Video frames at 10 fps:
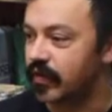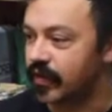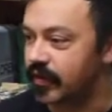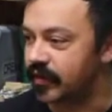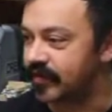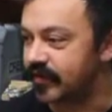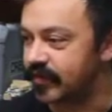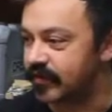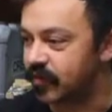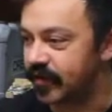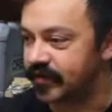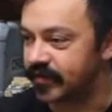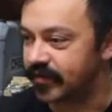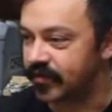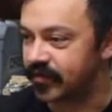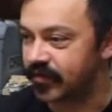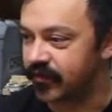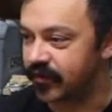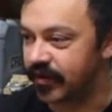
this process is no different.